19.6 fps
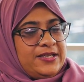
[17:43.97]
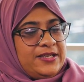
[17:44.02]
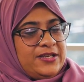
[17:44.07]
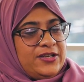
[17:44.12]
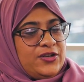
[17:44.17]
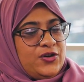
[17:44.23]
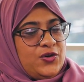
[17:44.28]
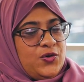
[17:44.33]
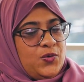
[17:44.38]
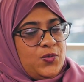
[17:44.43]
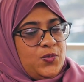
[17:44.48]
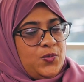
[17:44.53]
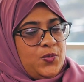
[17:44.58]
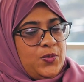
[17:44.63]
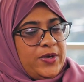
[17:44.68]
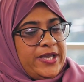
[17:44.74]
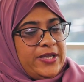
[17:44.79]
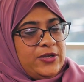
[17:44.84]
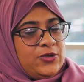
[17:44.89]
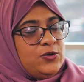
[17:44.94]
you know,
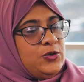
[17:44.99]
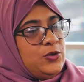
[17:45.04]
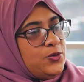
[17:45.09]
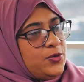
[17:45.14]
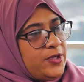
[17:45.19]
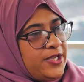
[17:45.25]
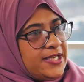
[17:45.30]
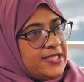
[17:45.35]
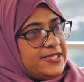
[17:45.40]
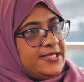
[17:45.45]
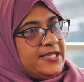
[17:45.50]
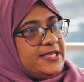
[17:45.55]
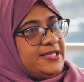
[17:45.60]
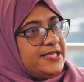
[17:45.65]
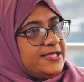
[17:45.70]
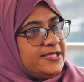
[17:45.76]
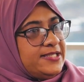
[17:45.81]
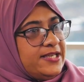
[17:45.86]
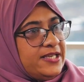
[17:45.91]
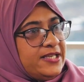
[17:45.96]
where you look at it,
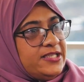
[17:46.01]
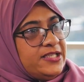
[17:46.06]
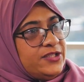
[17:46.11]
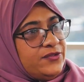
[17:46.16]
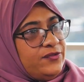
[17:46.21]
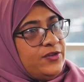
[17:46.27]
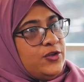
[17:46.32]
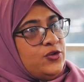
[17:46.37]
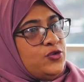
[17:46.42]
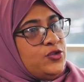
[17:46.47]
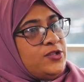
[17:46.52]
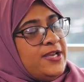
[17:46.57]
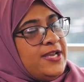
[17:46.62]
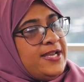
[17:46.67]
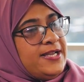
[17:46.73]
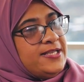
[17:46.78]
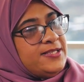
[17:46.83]
it runs, it flows.